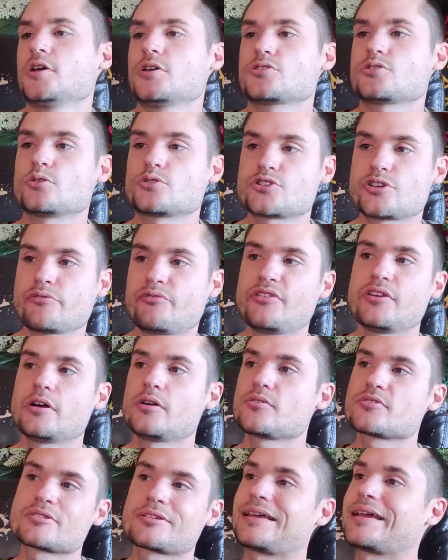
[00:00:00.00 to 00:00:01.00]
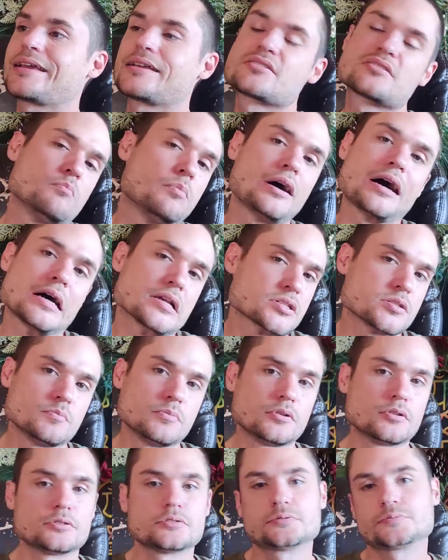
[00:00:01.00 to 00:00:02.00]
So she feels like it's
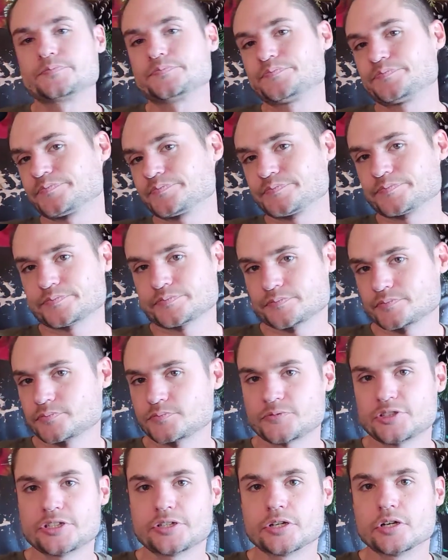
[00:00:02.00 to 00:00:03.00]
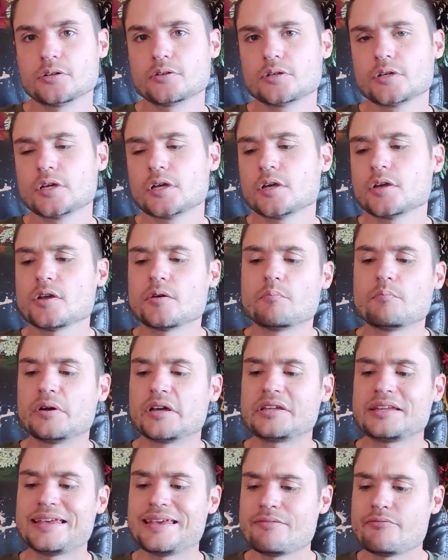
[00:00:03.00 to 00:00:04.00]
impossible, you know.
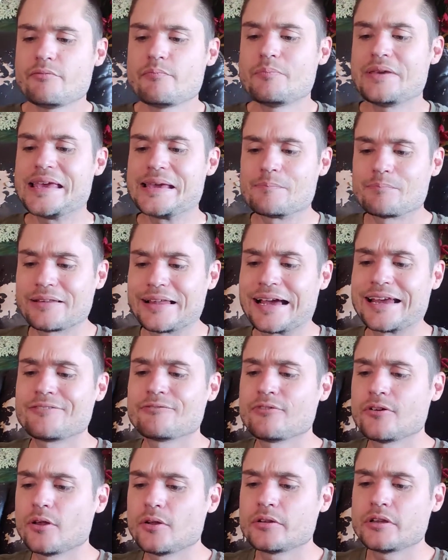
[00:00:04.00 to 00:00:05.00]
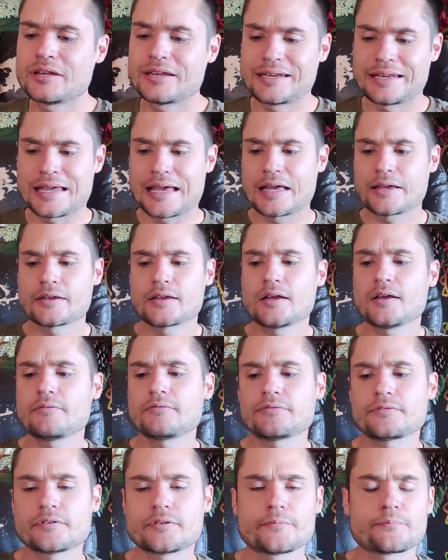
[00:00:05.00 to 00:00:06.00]
But even being blindfolded and
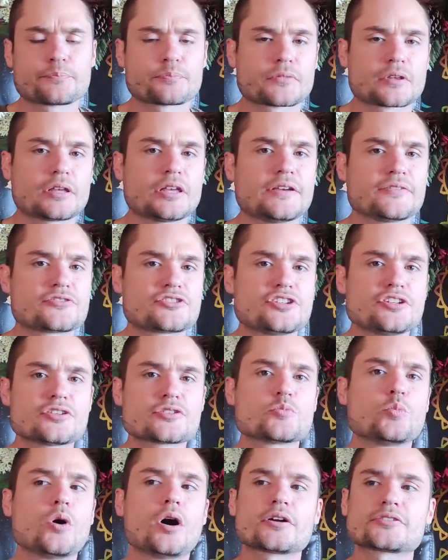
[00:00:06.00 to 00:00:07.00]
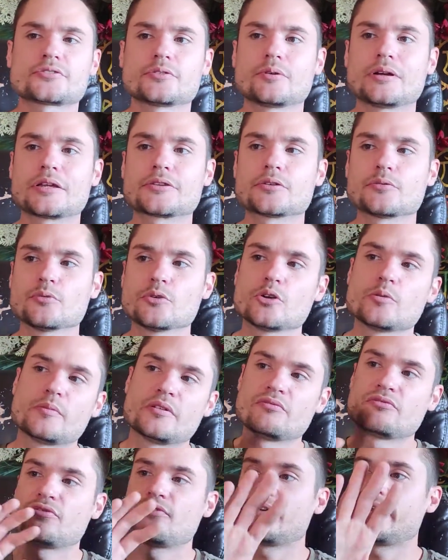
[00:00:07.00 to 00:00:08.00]
handcuffed, if she just walked around the room
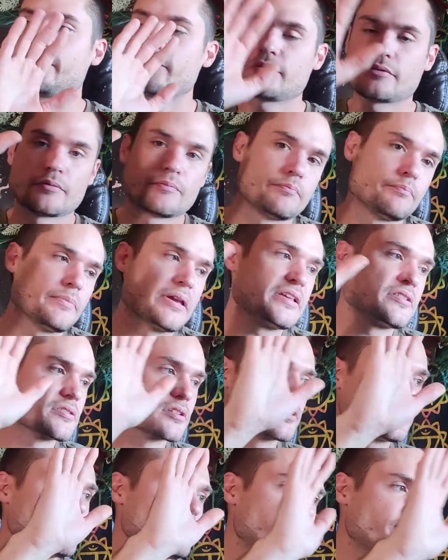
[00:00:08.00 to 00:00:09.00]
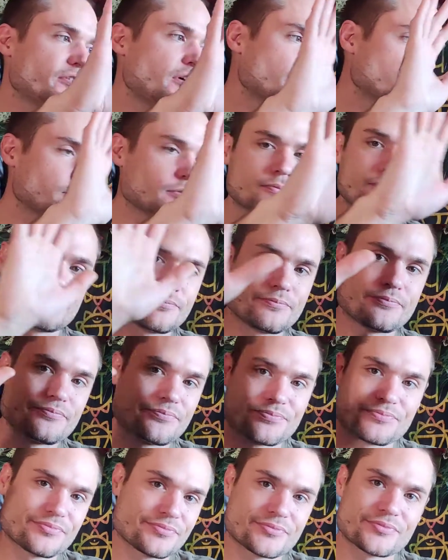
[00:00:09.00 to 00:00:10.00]
and felt basically felt,
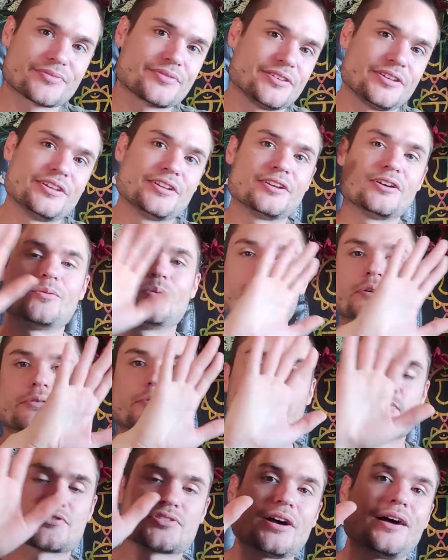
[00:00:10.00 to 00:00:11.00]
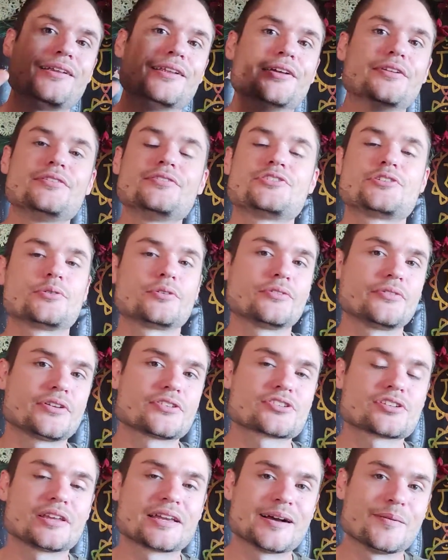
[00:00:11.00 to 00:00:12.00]
you know, where it was solid, she would
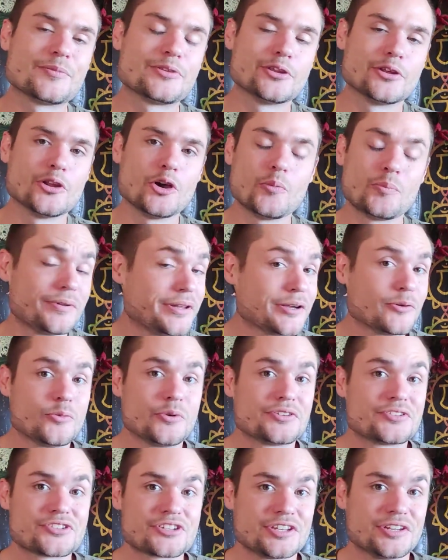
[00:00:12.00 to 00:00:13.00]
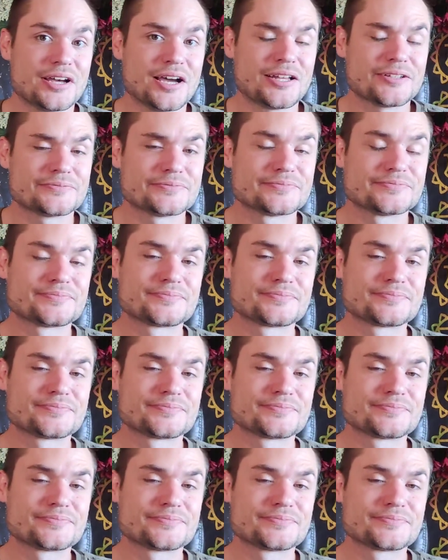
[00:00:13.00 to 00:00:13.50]
eventually come to an opening, wouldn't she not?